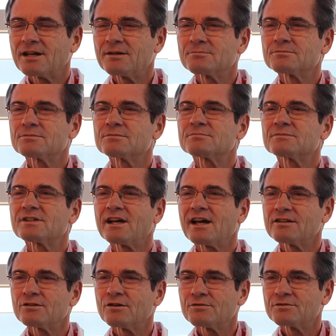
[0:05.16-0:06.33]
I'm the
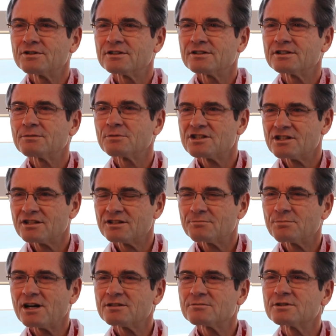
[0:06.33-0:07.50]
head of the imaging
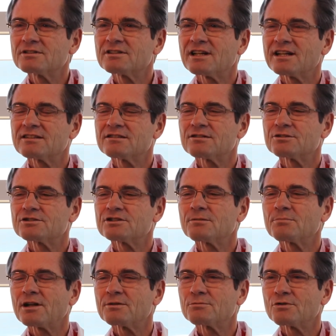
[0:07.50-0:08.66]
department at the
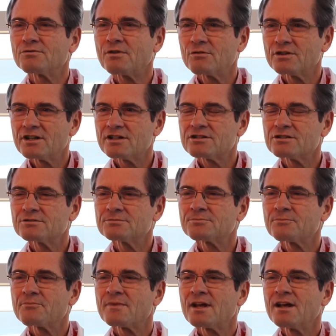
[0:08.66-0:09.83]
Champalimaud Foundation,
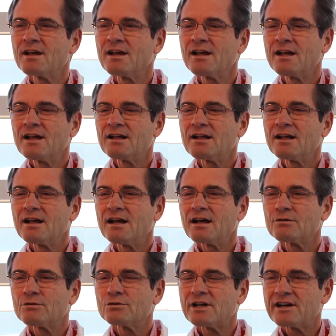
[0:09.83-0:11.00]
a
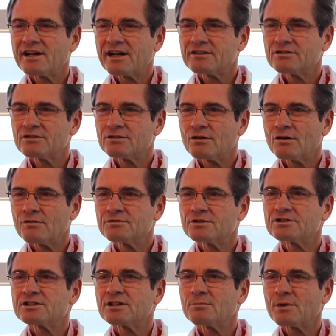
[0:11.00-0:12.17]
co-director of
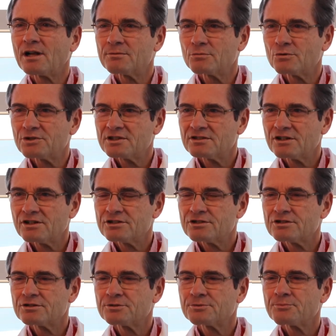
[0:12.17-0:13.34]
the Champalimaud
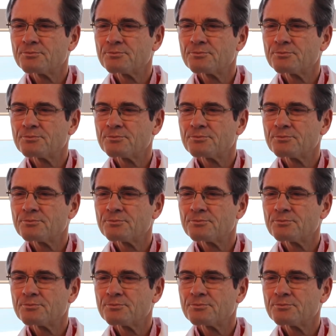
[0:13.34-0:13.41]
research,